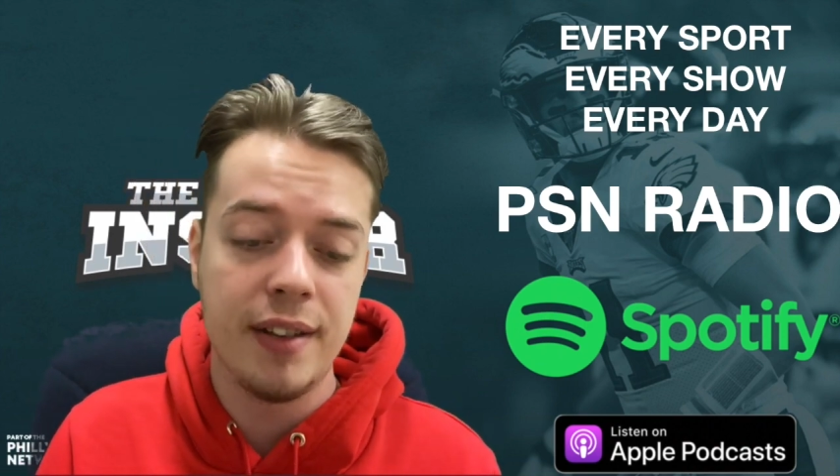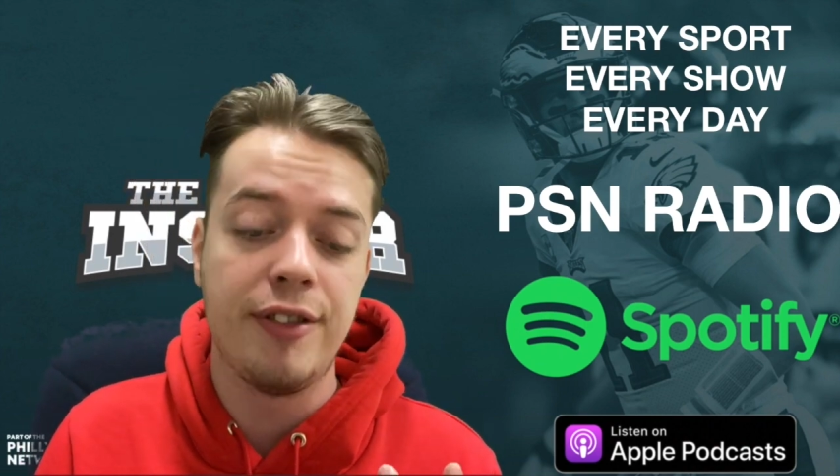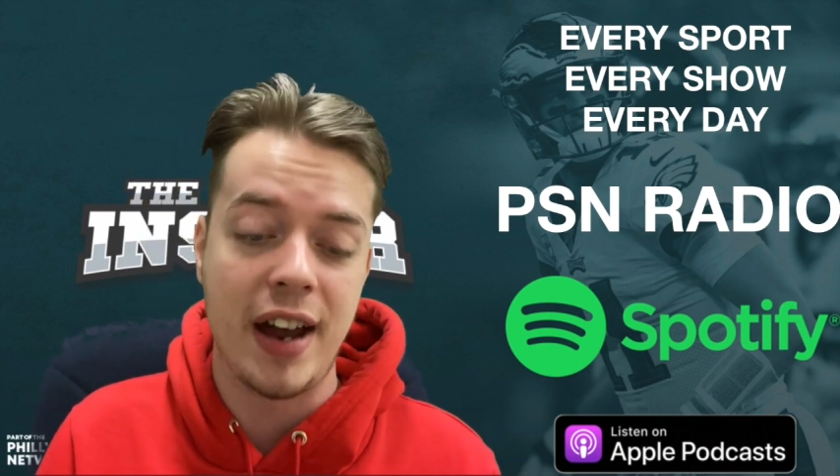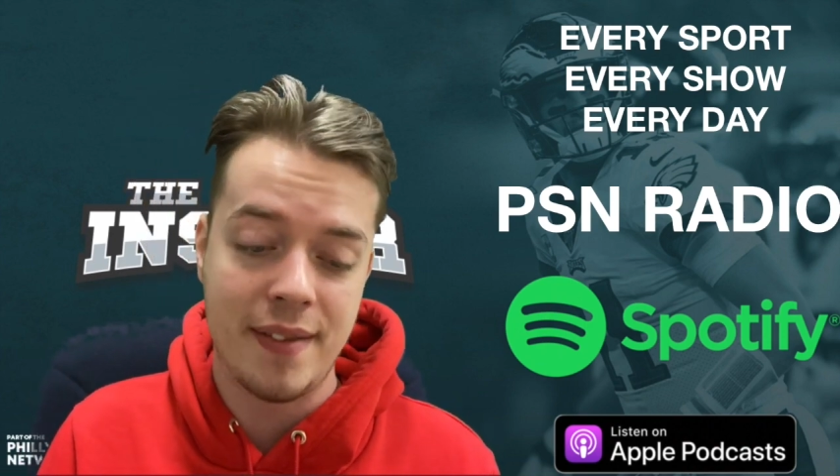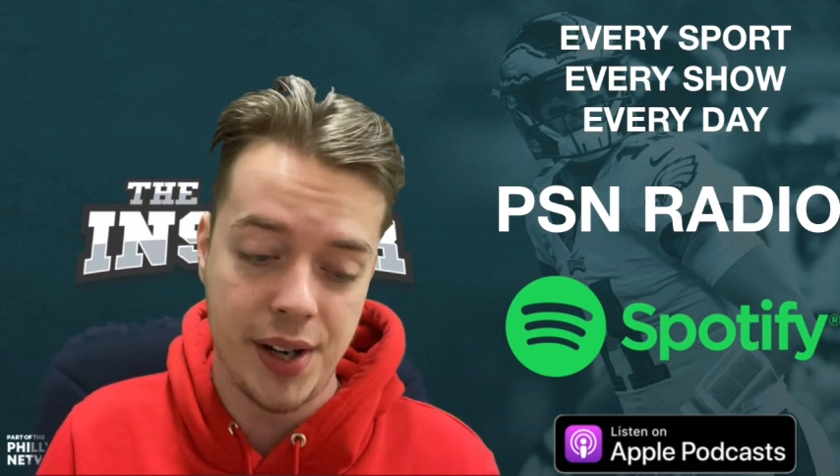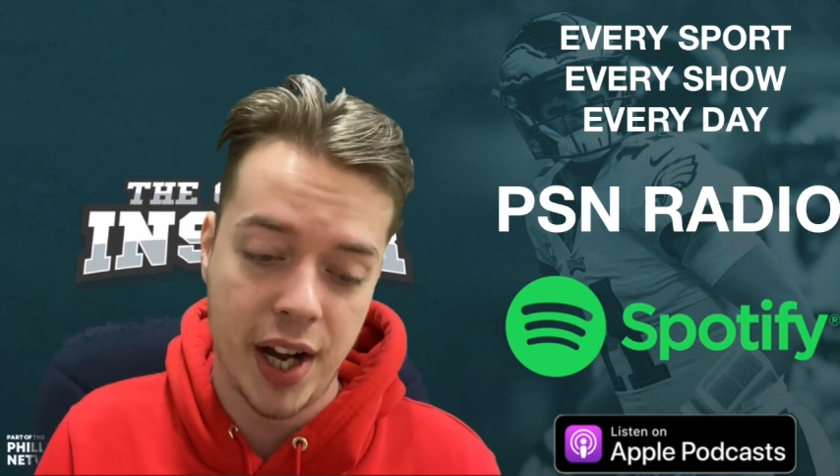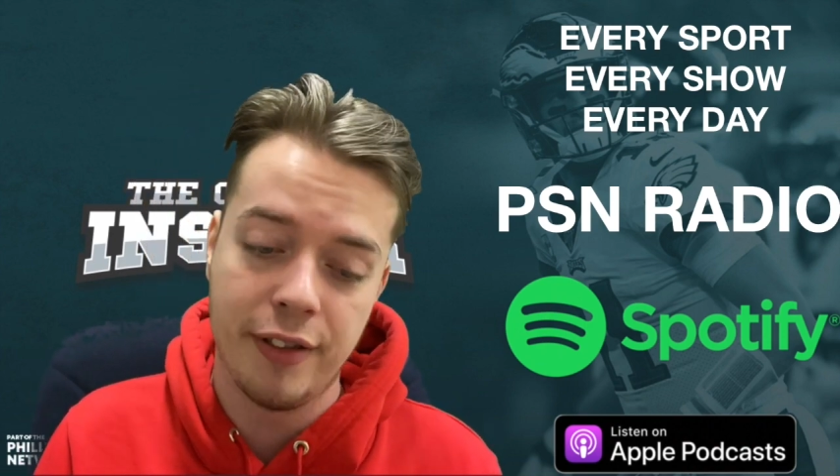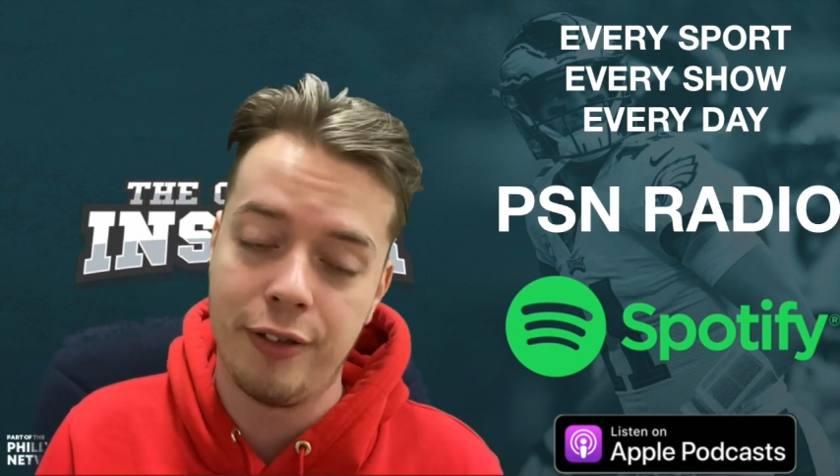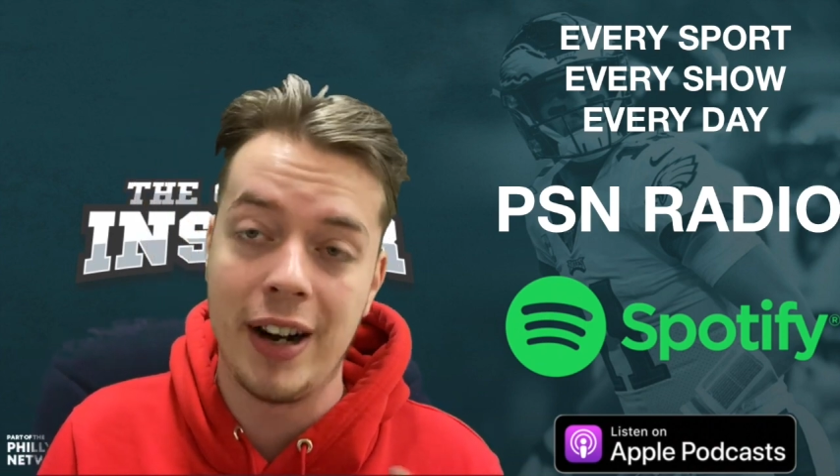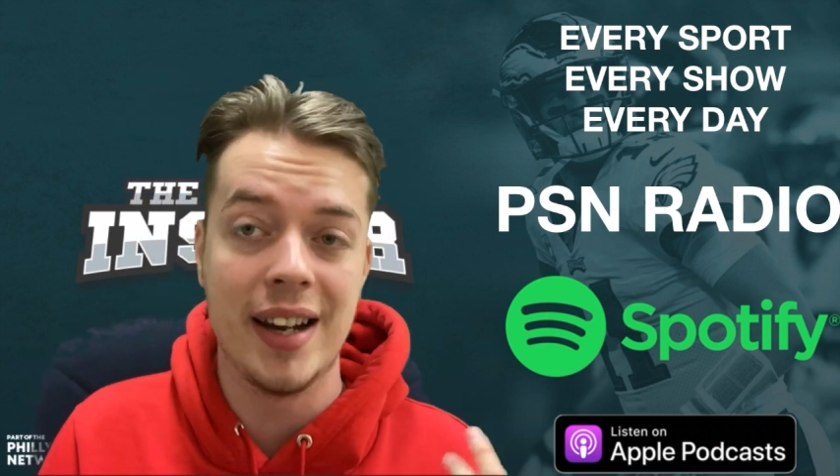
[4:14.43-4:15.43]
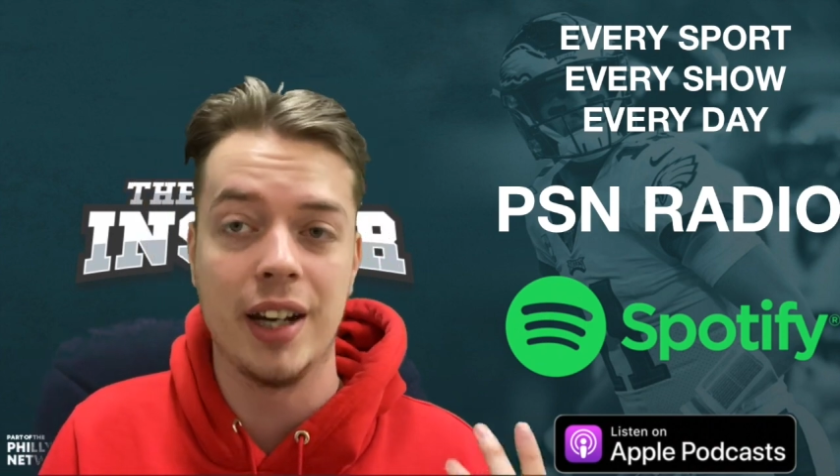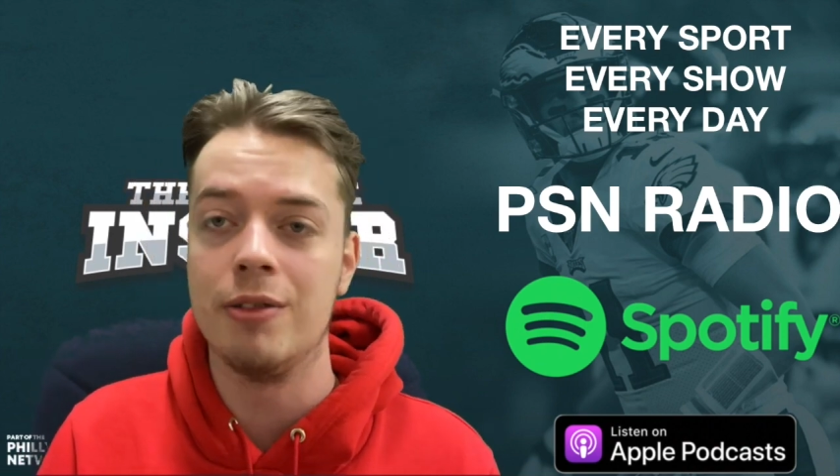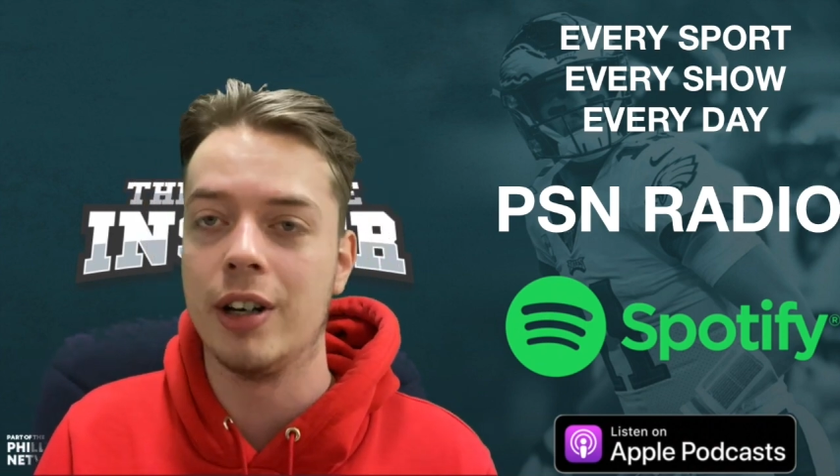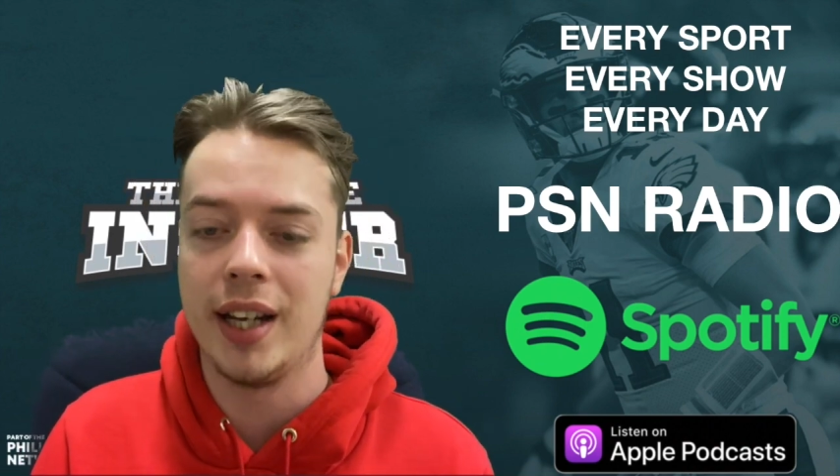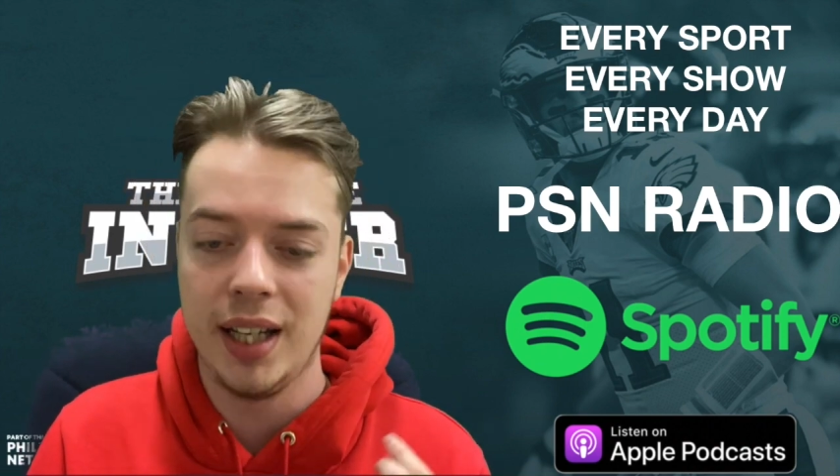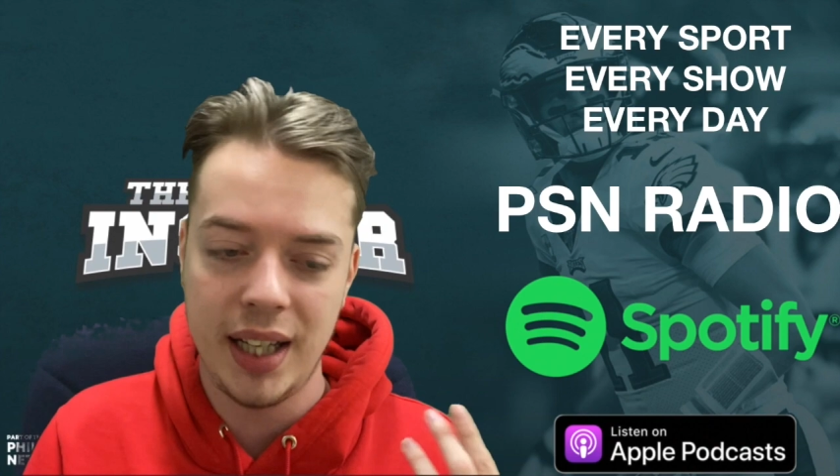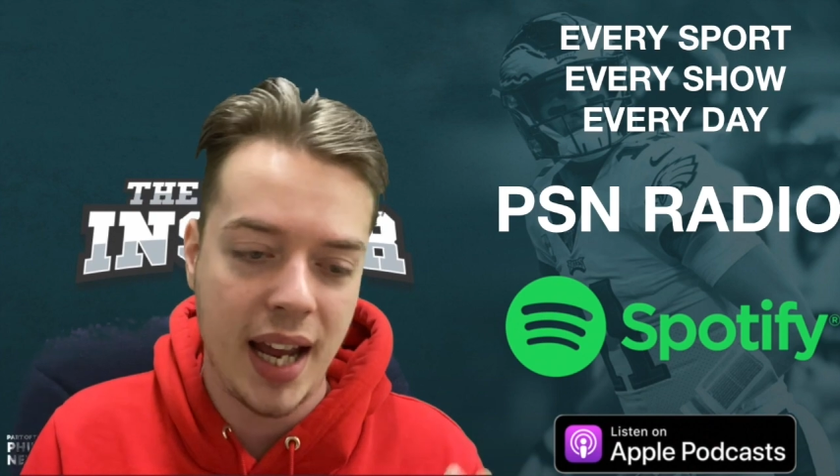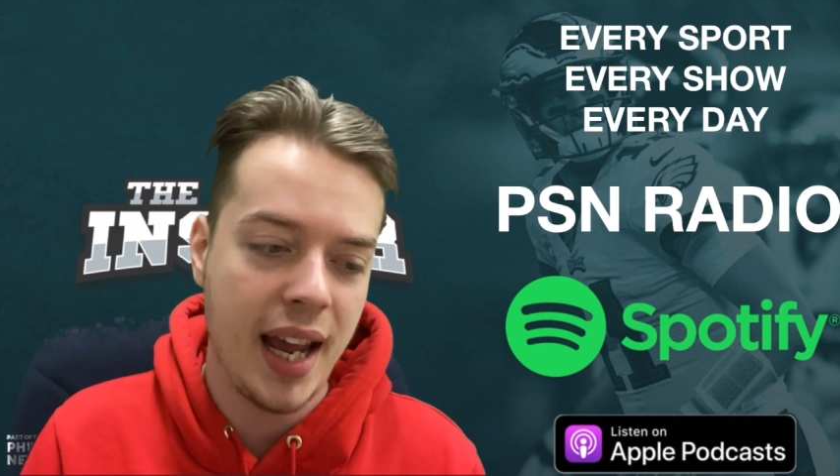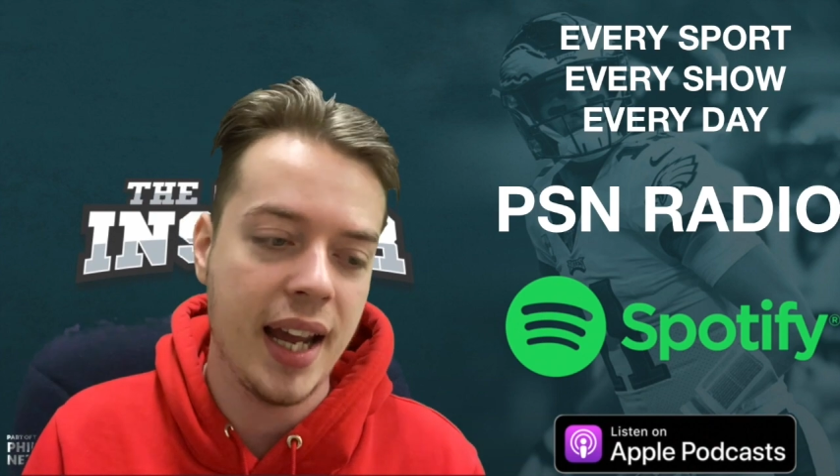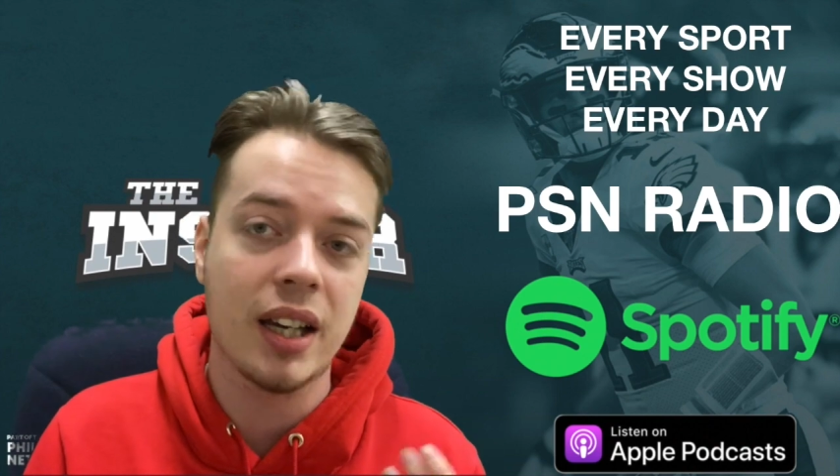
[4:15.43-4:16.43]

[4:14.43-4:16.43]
Fair enough. Reagor, rookie year,